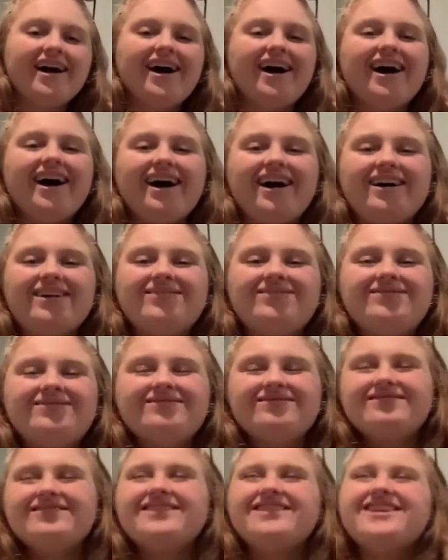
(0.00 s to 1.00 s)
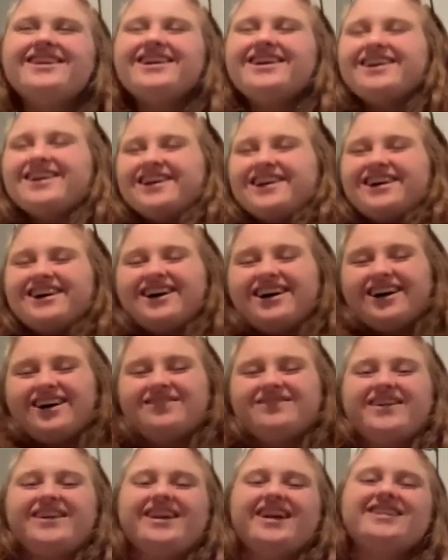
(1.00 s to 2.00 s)

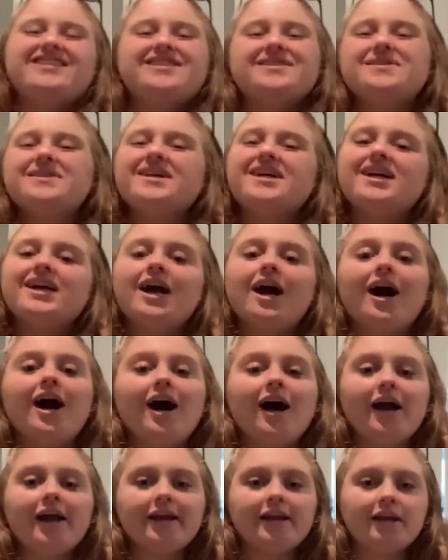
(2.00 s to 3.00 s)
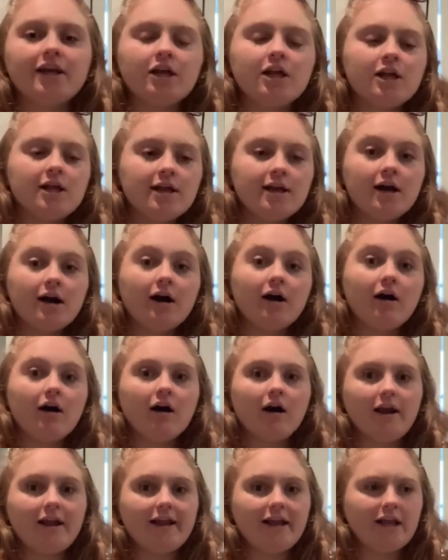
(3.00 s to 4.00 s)
Like I sit with her on
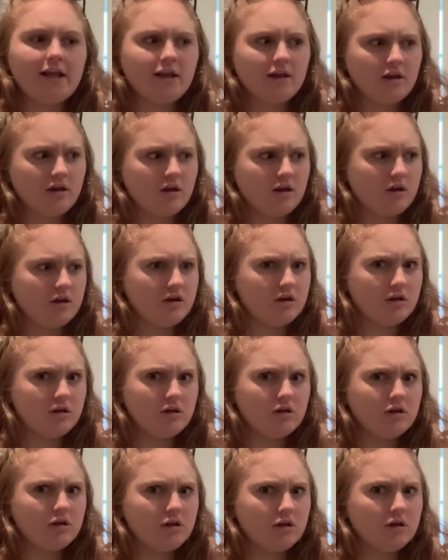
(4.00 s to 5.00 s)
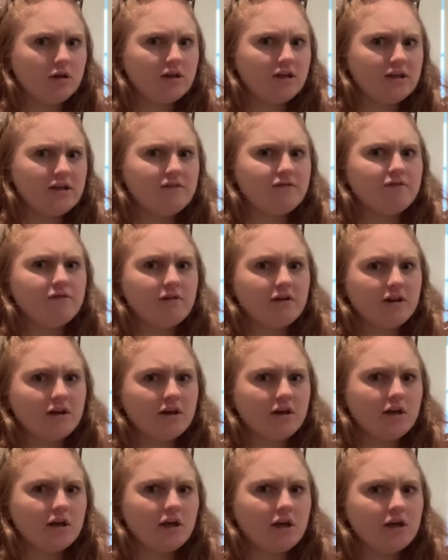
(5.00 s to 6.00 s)

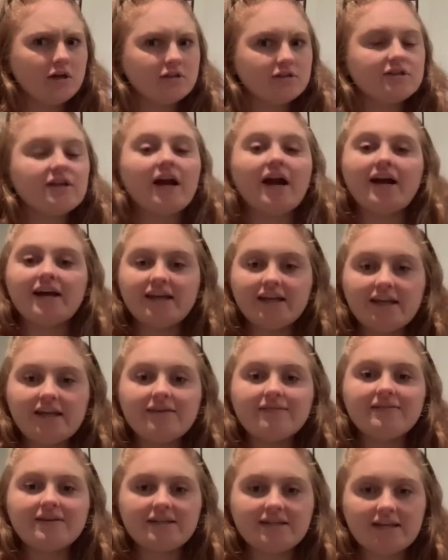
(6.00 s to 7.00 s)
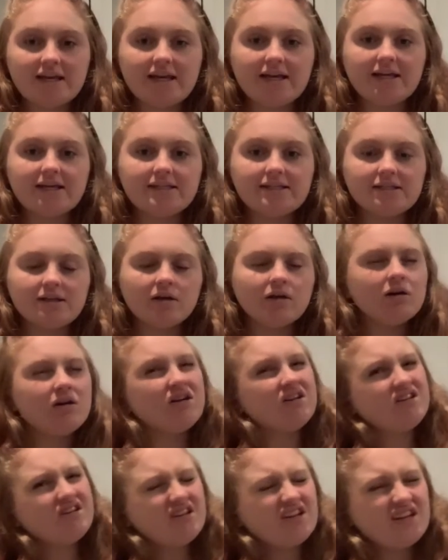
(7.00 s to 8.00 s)
even days. Yeah, even days
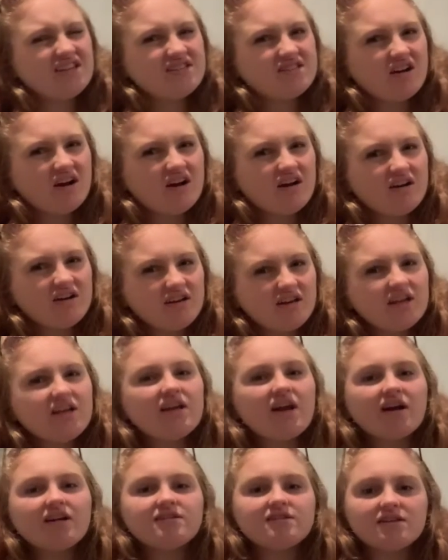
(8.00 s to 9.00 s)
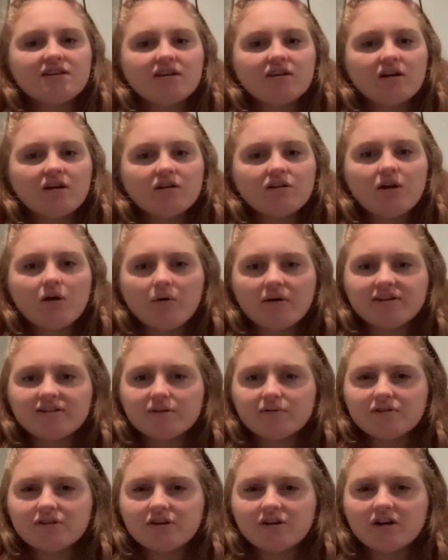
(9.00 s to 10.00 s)
is yeah, it's no, I
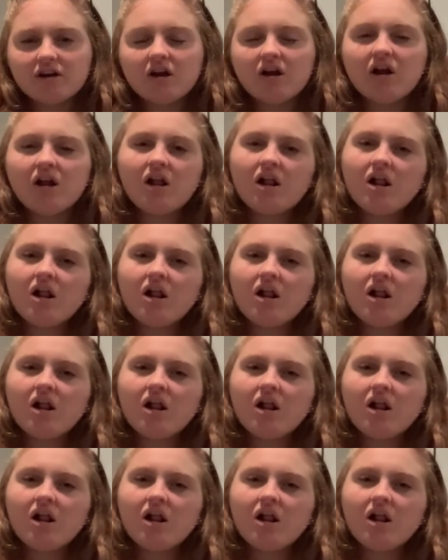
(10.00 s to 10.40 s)
sit with her